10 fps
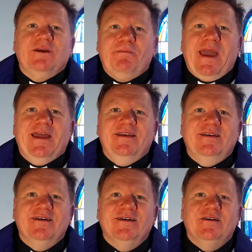
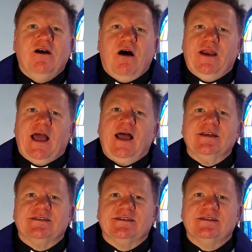depend on
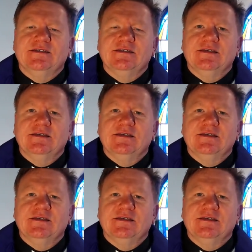us,